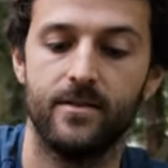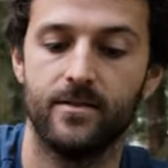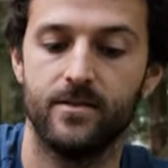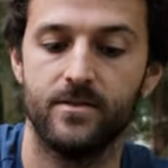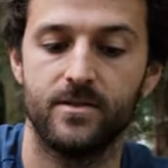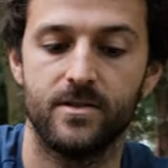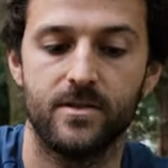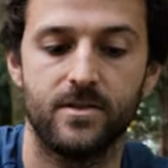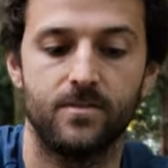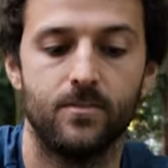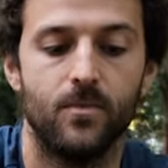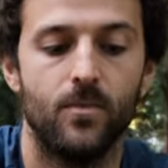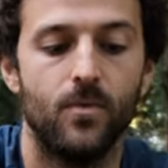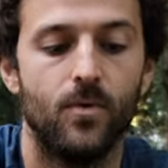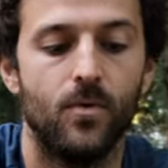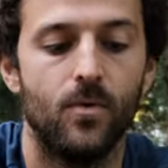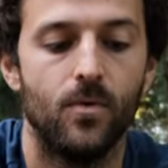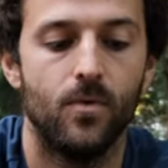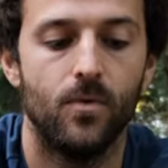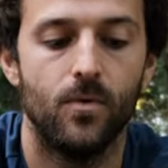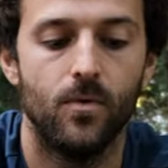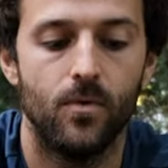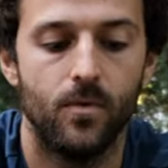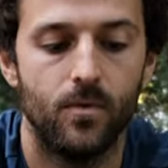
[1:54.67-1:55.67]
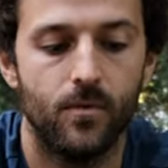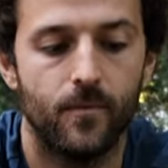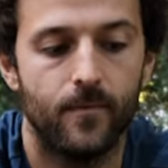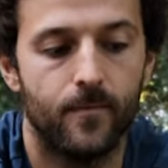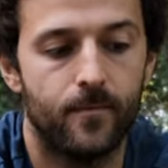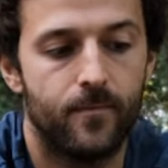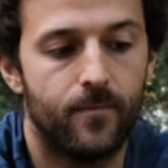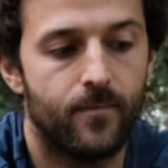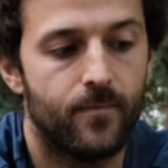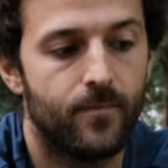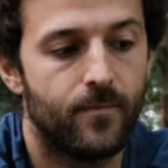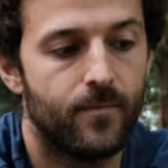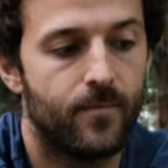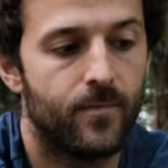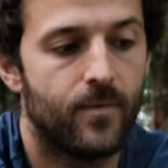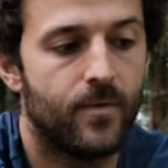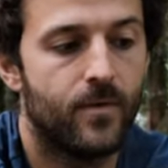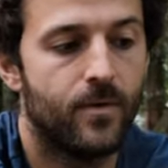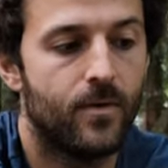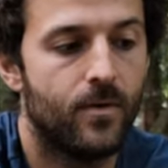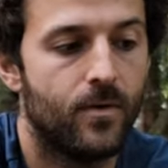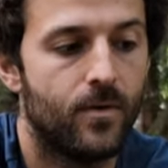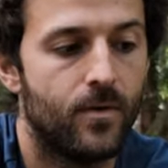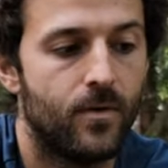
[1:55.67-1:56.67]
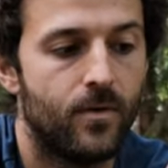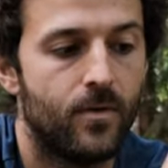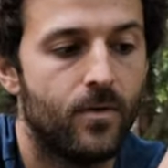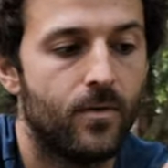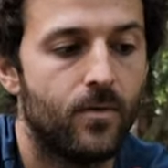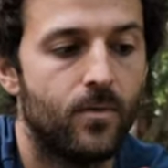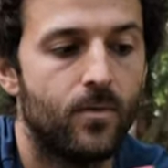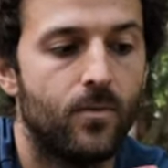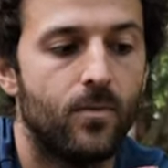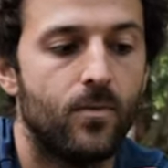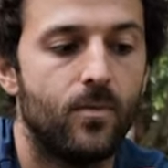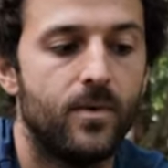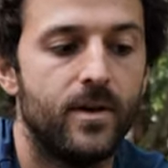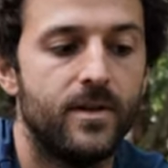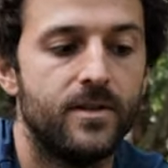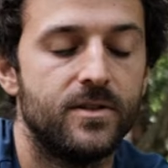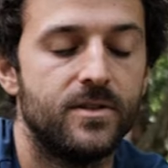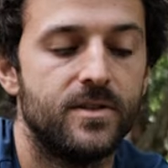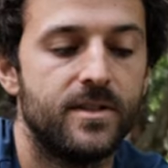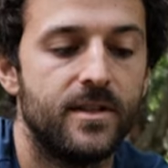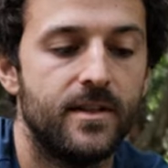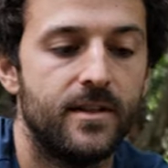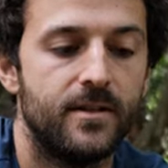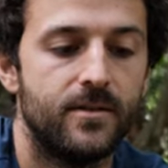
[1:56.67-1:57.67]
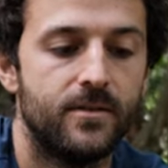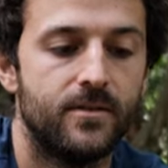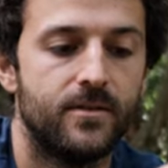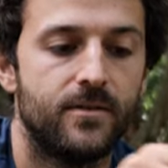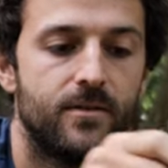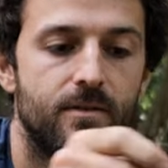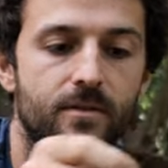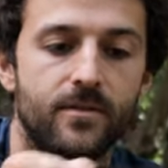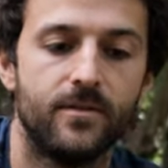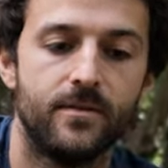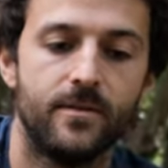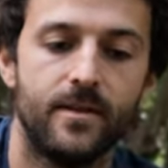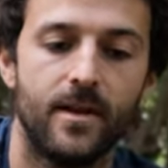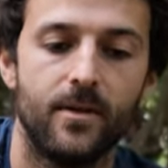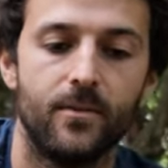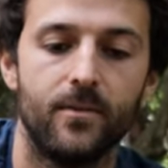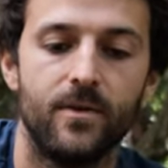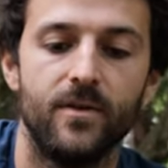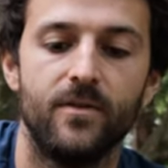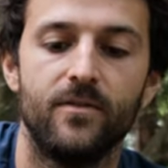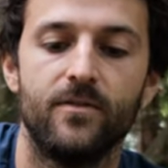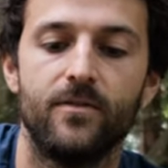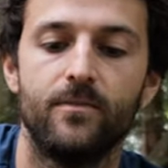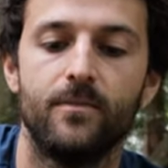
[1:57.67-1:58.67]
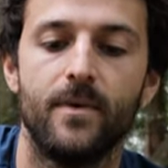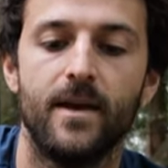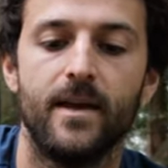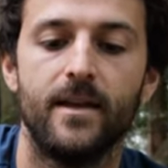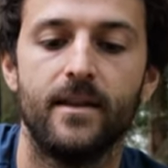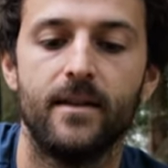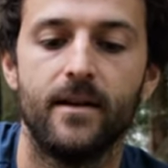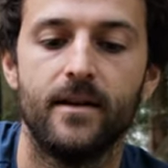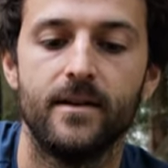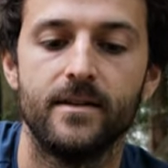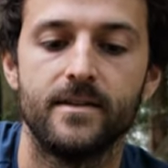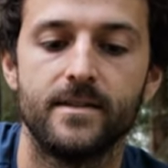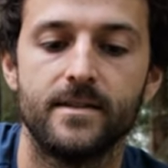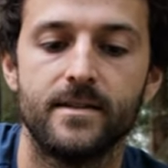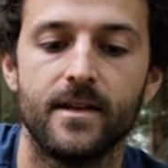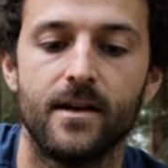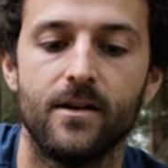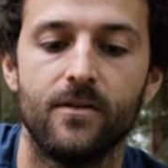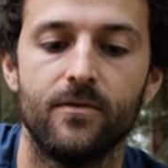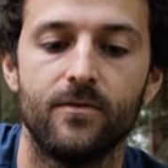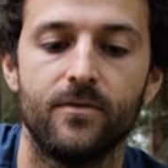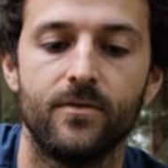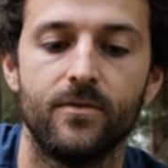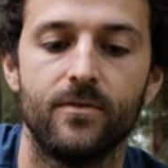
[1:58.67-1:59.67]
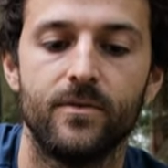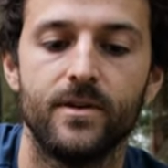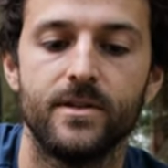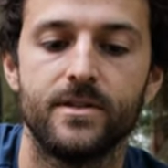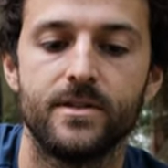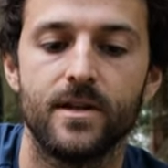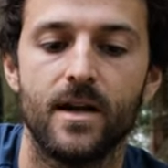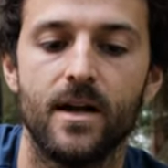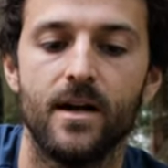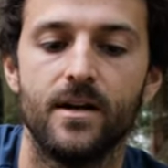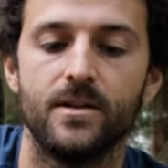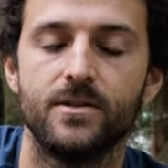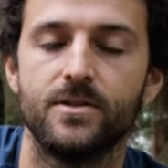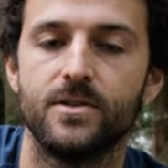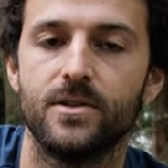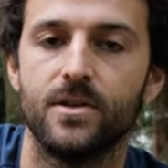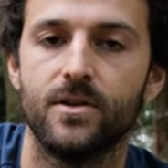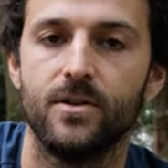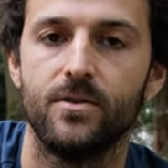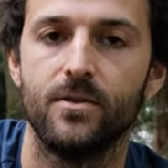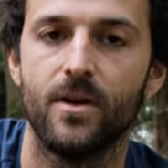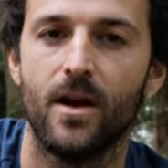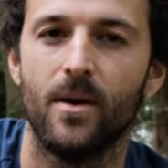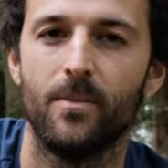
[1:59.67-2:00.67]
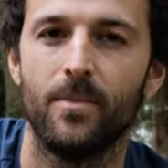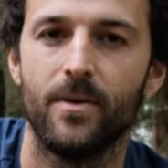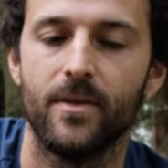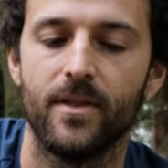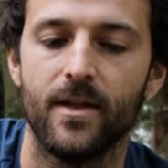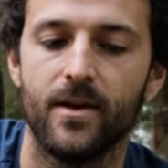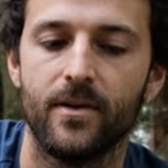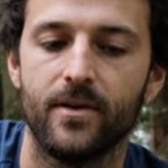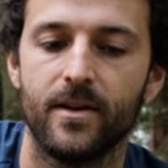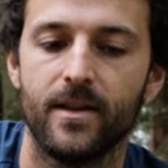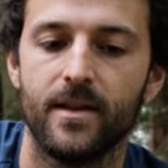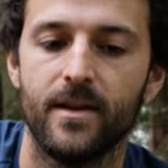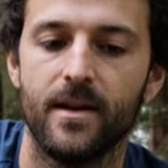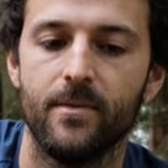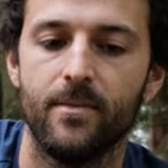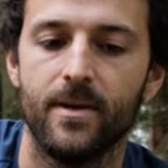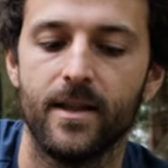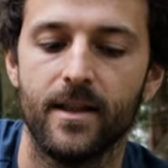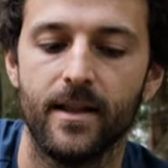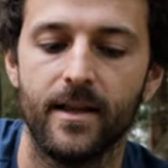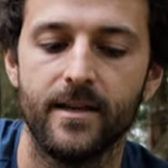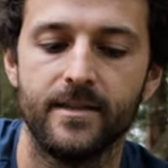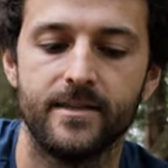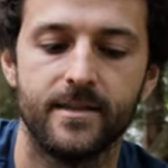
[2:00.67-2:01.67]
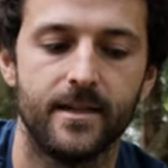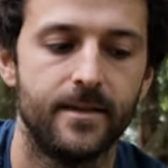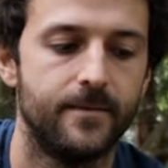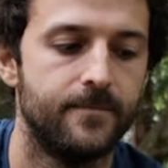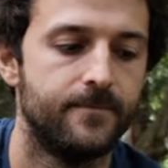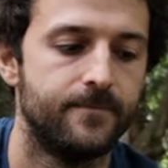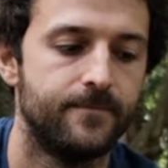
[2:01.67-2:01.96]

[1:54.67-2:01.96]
small windshield that we've made ourselves, but I'll show you, I'll put that on it a bit later.